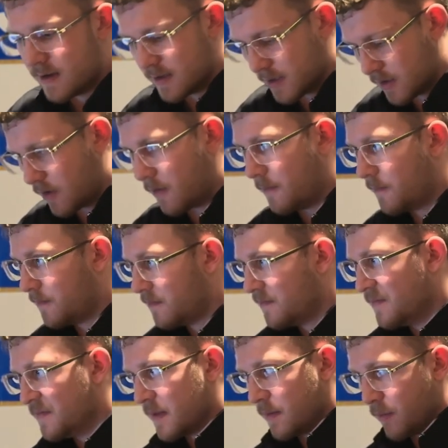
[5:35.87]
So
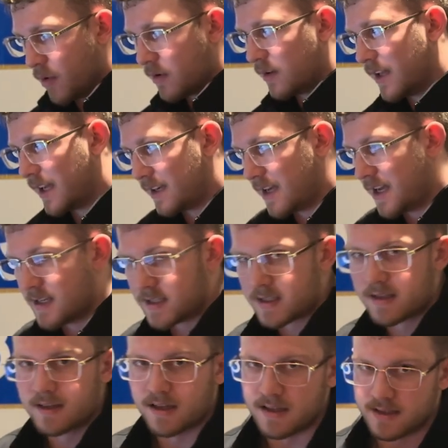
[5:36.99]
both leg
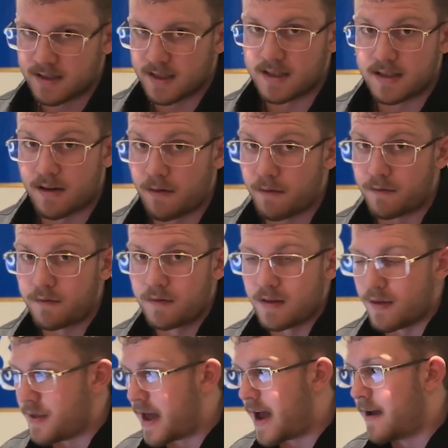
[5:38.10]
days consist of
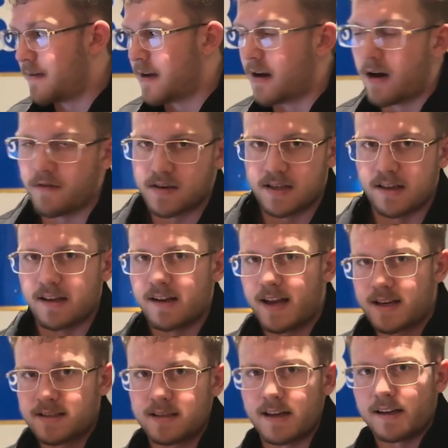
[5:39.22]
that. And obviously the
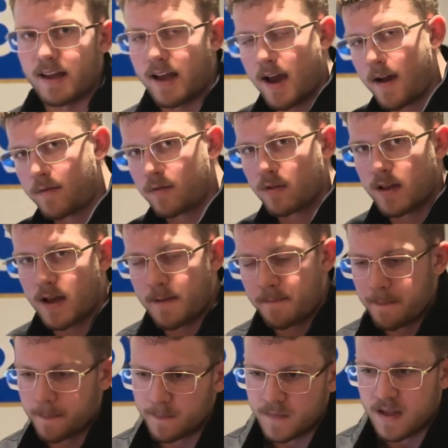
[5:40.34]
next leg day after that
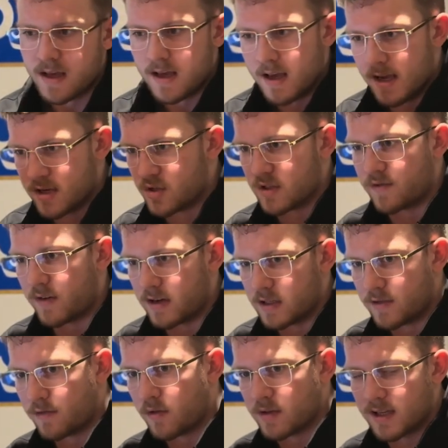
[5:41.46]
is just vice
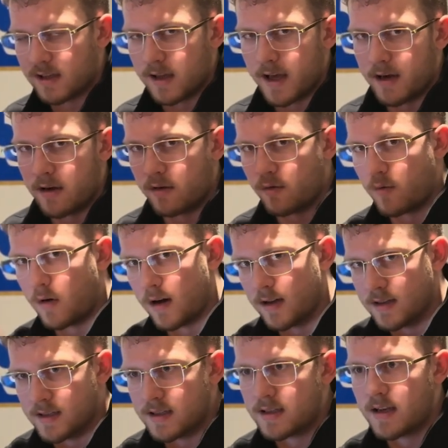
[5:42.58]
versa, light on
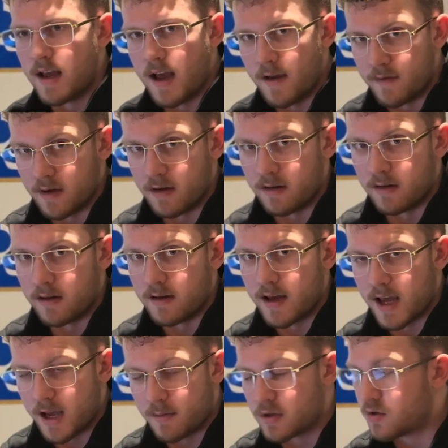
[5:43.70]
quads, heavy on
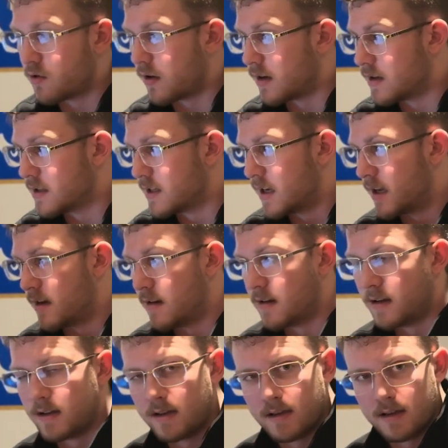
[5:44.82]
hamstrings, and,
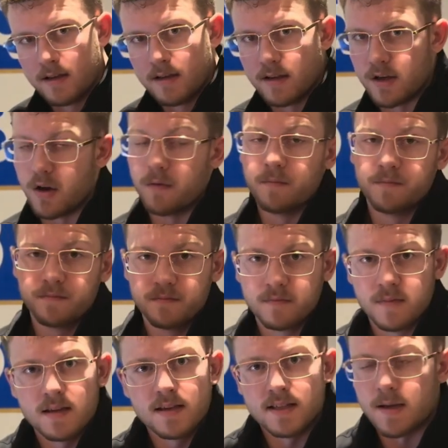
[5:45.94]

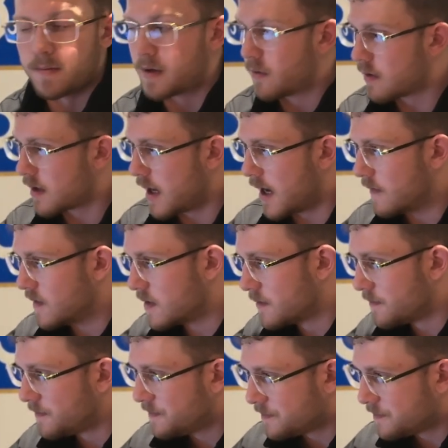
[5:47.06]
same thing with calves.